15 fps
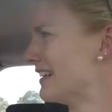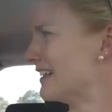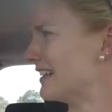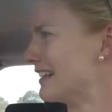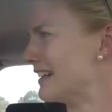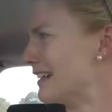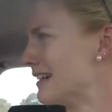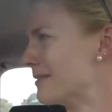
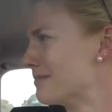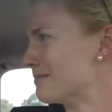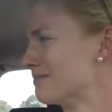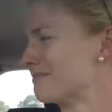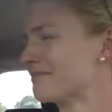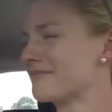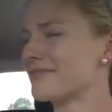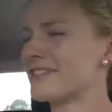
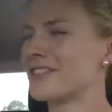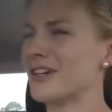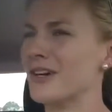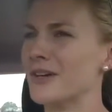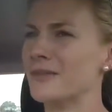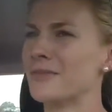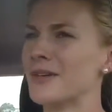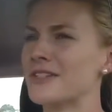Um,
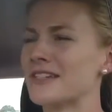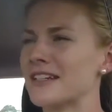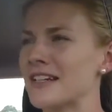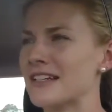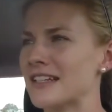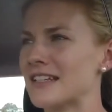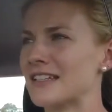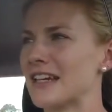so most Sundays
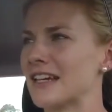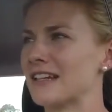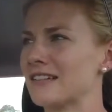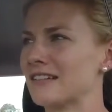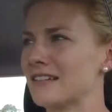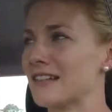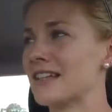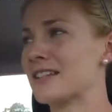that's like
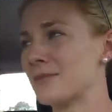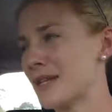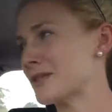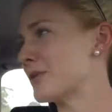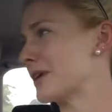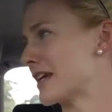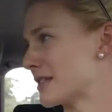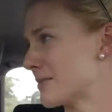that's that's
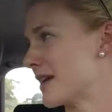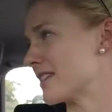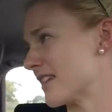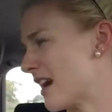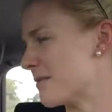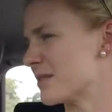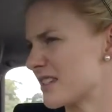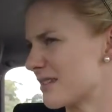what gets me
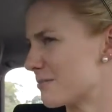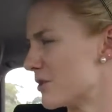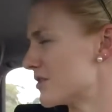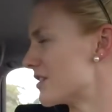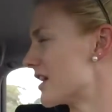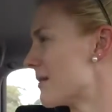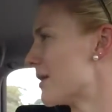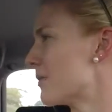outside. But some, most of the
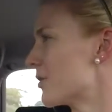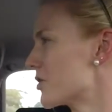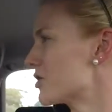time I wash